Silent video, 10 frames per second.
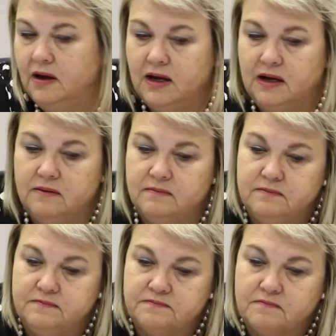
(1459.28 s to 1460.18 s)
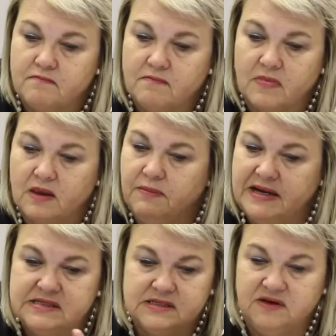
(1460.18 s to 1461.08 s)

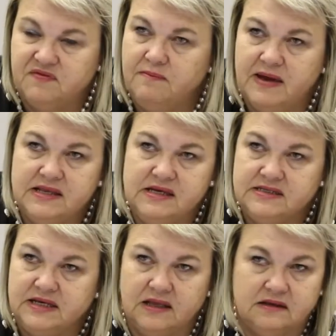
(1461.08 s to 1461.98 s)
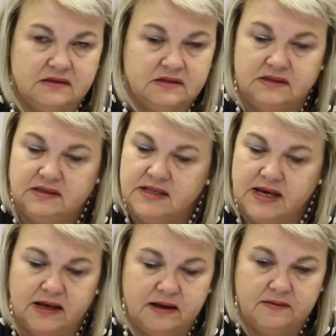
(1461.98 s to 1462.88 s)
But if the matter is settled,
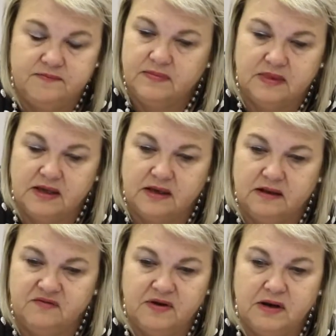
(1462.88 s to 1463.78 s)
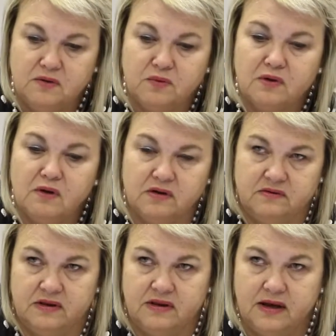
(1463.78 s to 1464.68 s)
the defendant would not
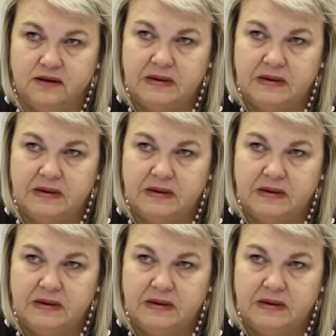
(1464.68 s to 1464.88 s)
return.